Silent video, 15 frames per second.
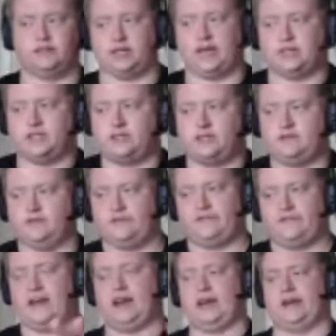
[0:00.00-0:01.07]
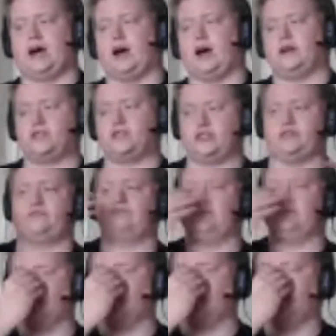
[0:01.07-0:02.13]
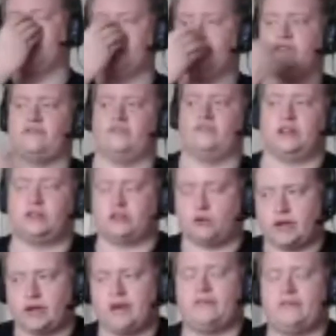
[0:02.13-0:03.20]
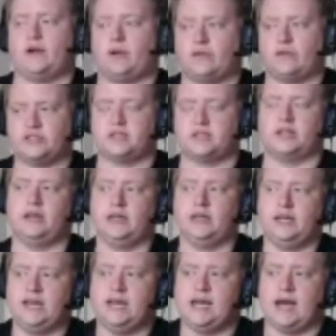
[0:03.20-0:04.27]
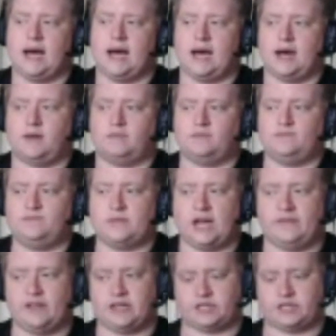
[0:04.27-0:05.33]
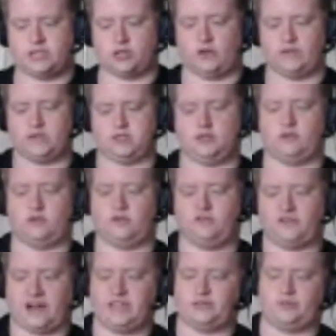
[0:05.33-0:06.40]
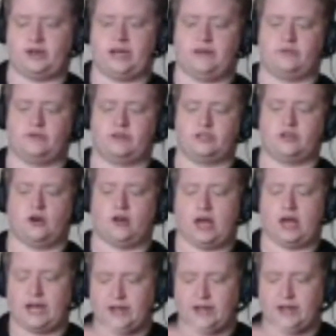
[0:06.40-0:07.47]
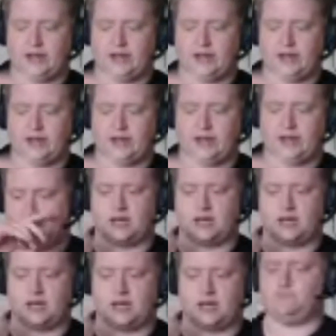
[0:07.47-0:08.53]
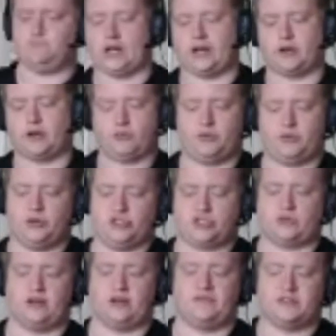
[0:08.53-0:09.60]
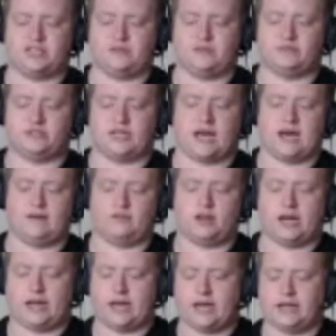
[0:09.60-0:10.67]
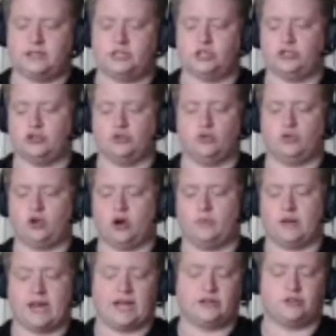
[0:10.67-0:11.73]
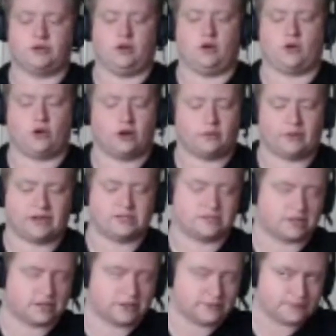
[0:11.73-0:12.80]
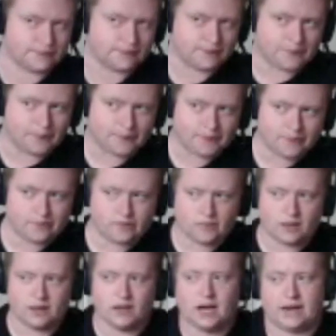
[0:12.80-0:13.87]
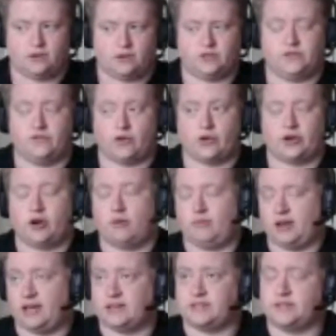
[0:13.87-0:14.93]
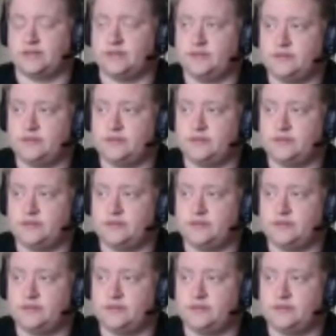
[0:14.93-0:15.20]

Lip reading: it's fairly large, so it could even fit a troll down there, obviously. And then it's just got this little face plate where it's got like this, like a computer screen that seems to have like a digital combination lock on it, basically. And it looks very complex.